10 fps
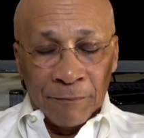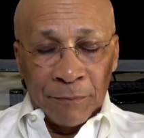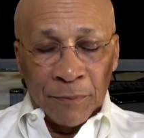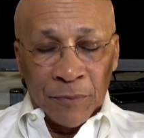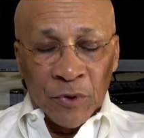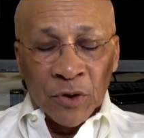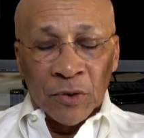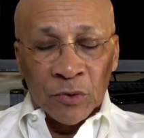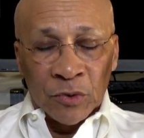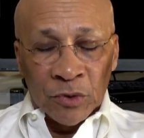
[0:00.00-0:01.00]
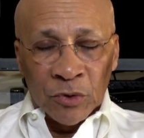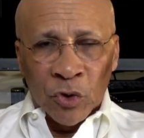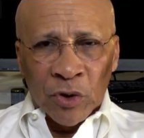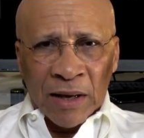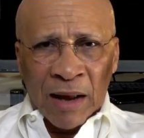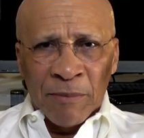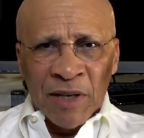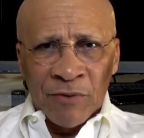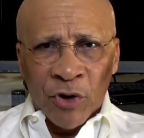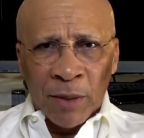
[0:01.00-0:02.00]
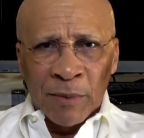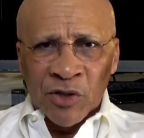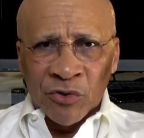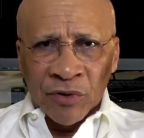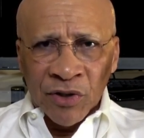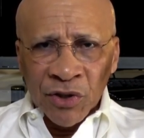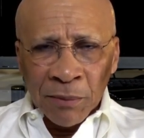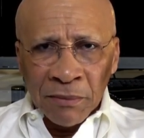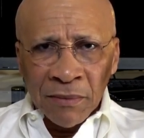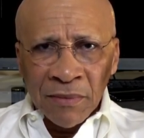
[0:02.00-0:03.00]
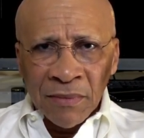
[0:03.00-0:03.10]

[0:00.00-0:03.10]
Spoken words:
believe her name is Grisham.